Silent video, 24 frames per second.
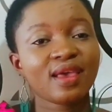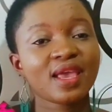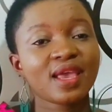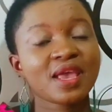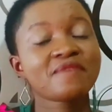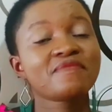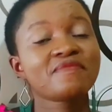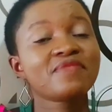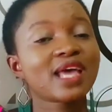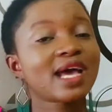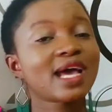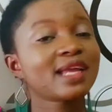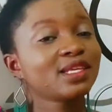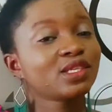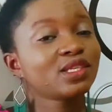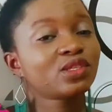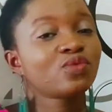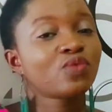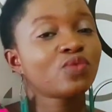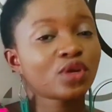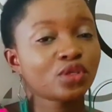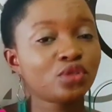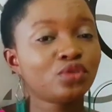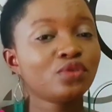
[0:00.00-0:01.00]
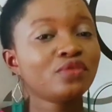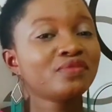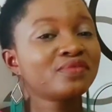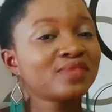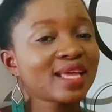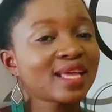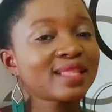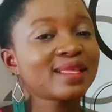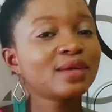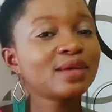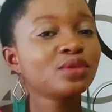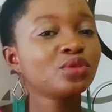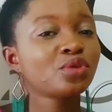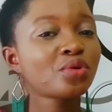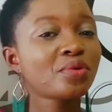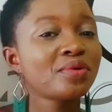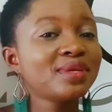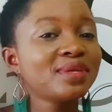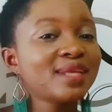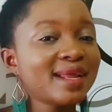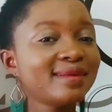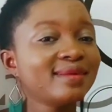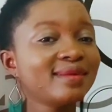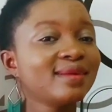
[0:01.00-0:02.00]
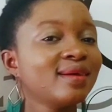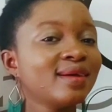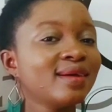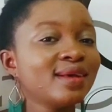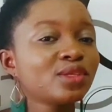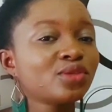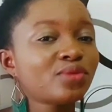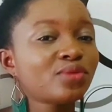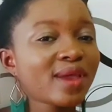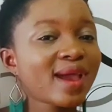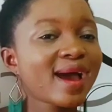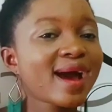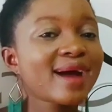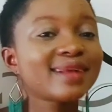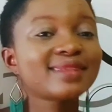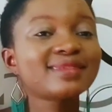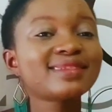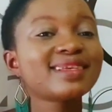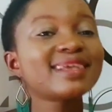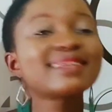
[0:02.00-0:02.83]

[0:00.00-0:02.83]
if that is what you've started doing, then sweetheart,